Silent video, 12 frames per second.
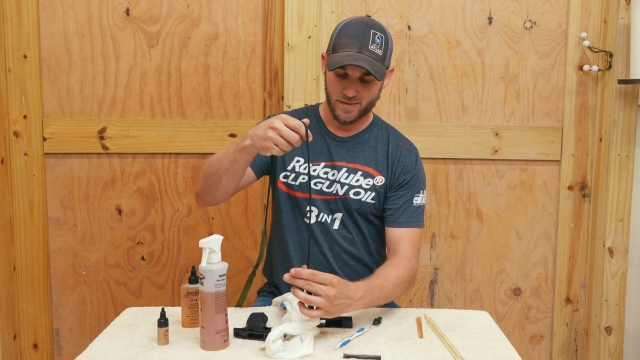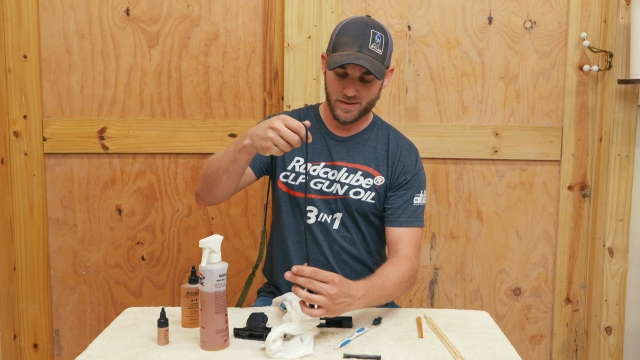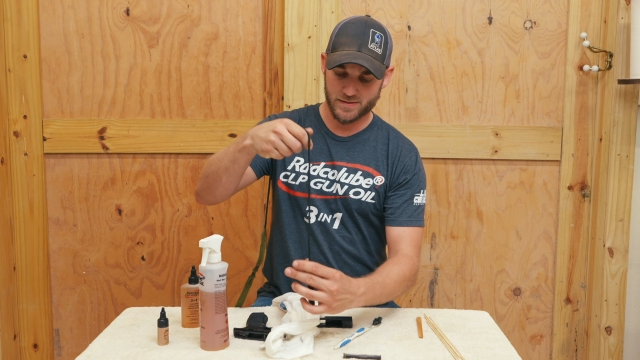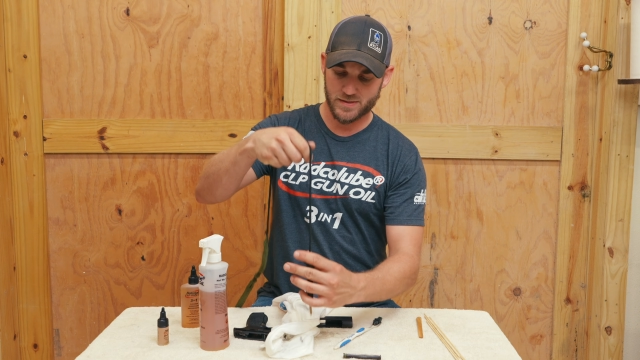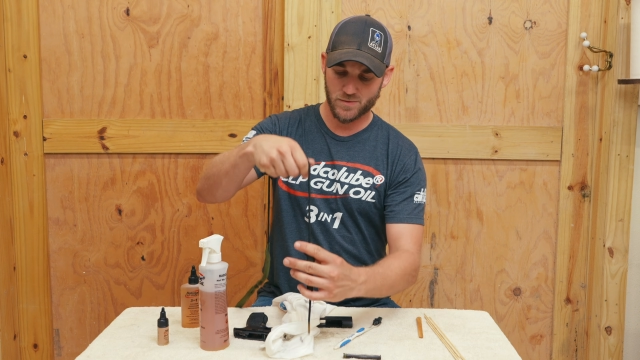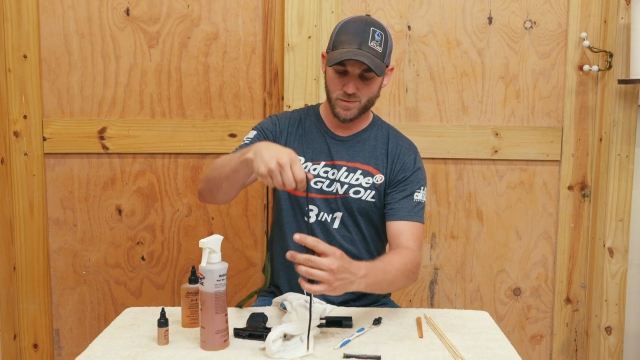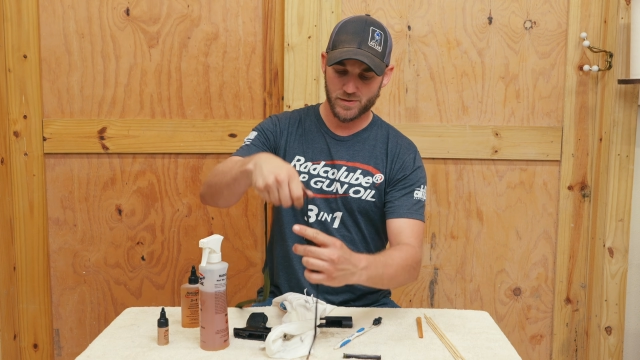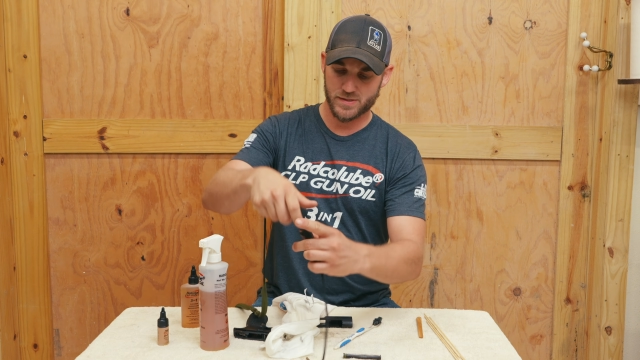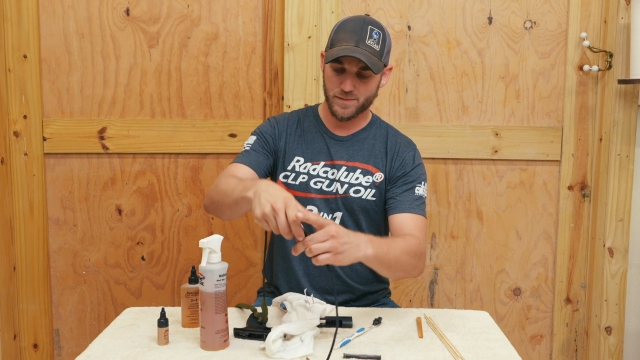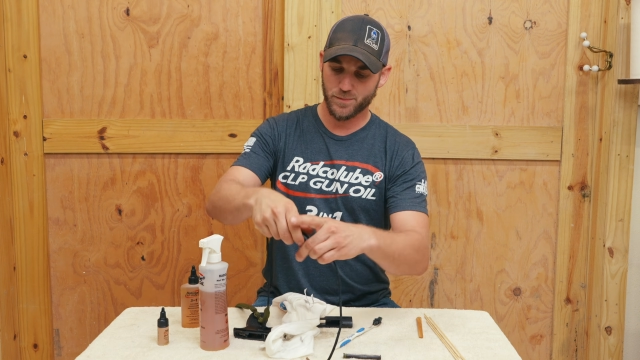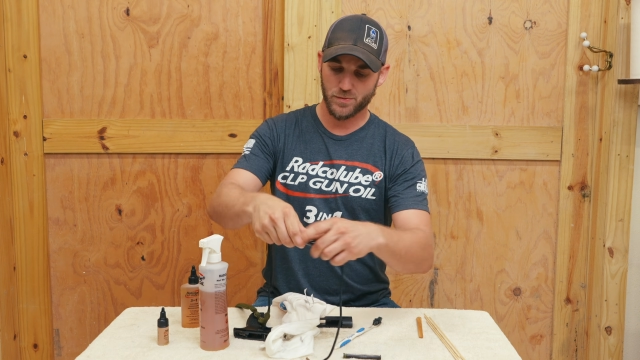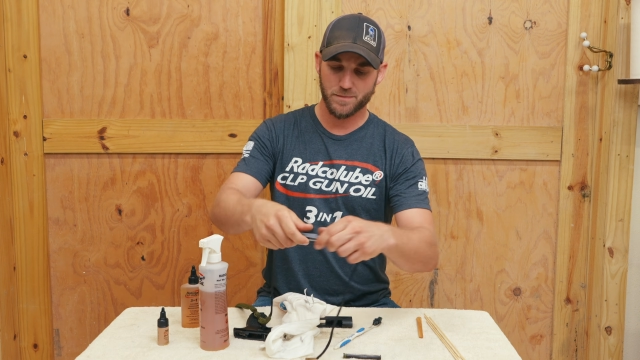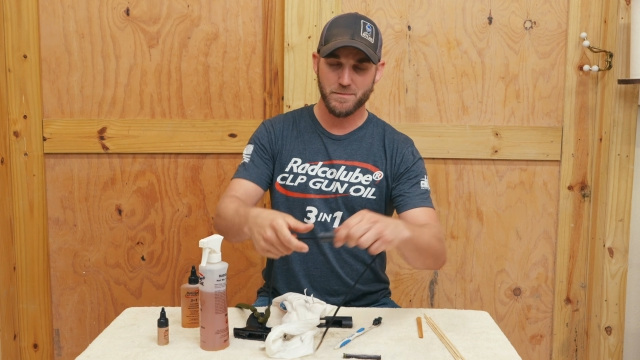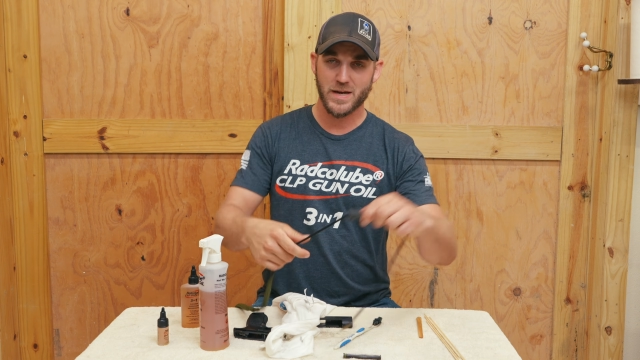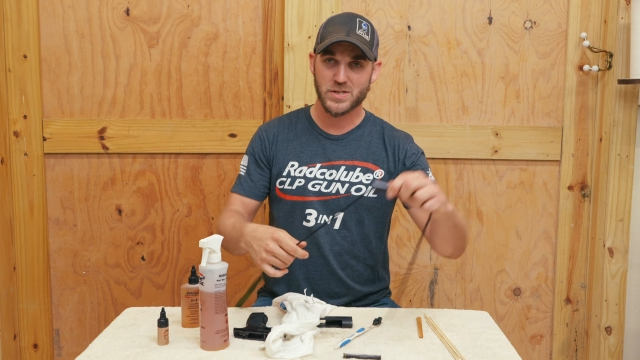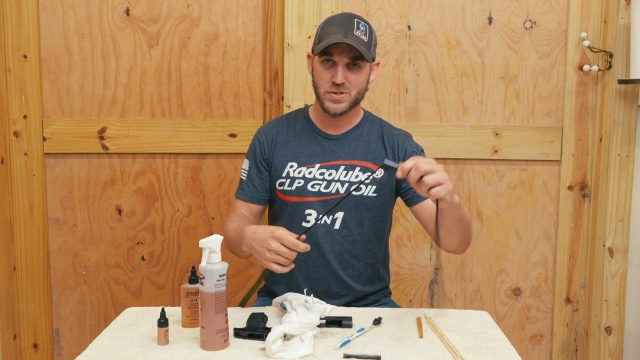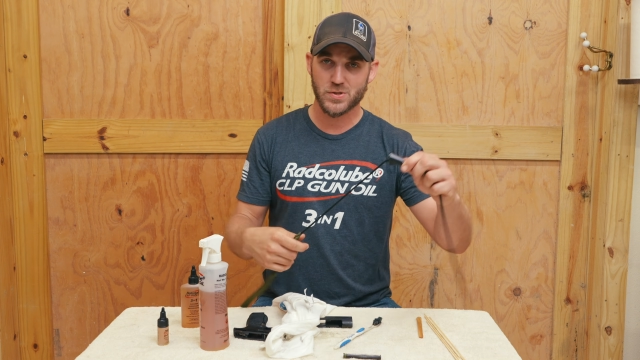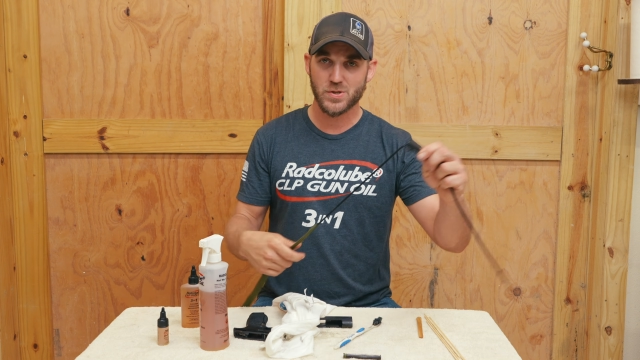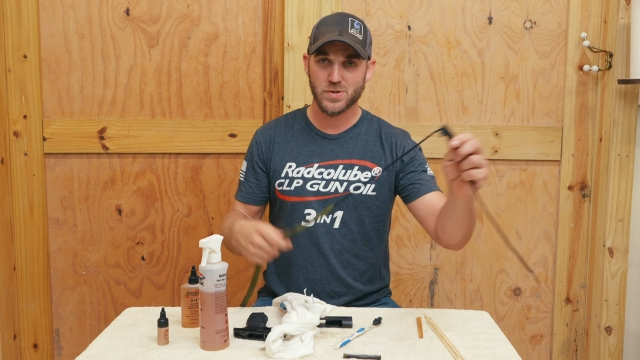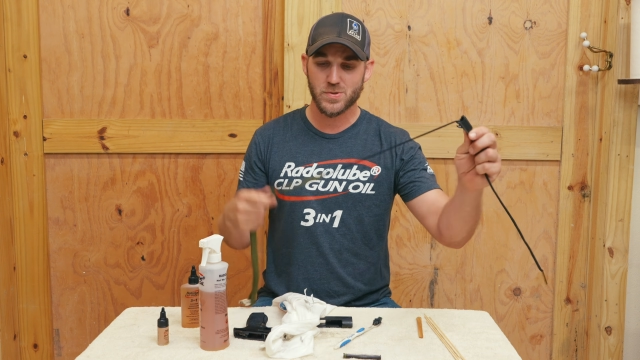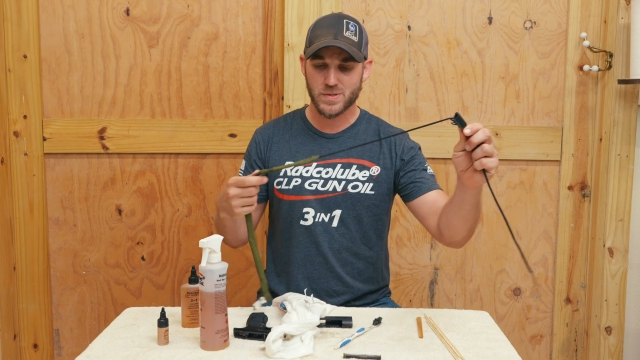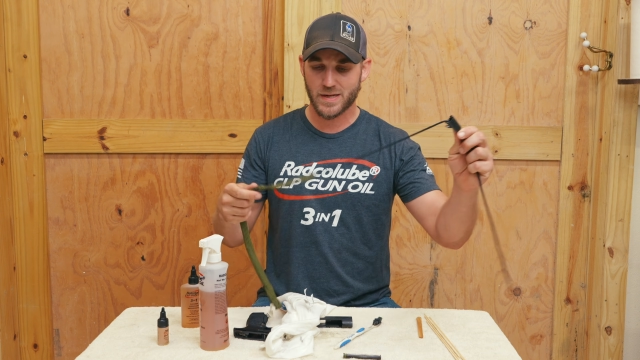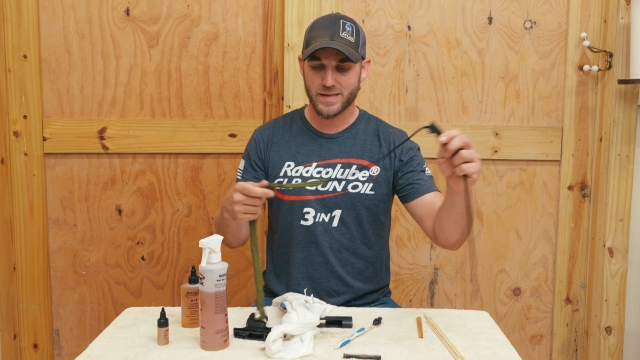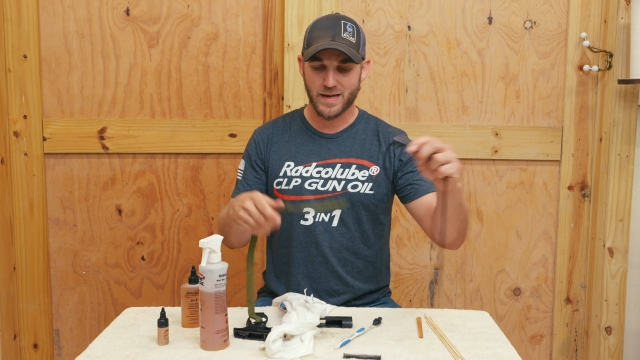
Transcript: This is real simple. Make sure you're using a